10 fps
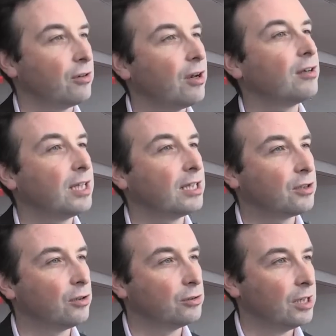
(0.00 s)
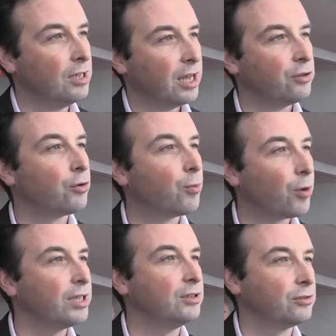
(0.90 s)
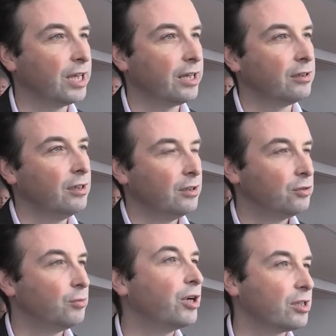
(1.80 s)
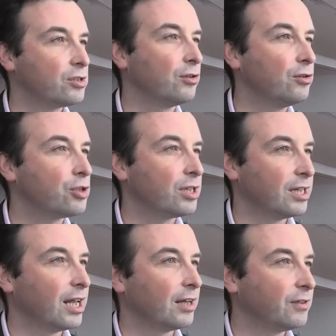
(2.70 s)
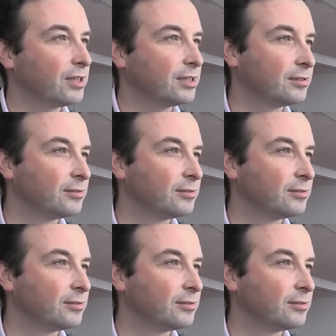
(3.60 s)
to unlock that code and who are working together to bring a solution in that field.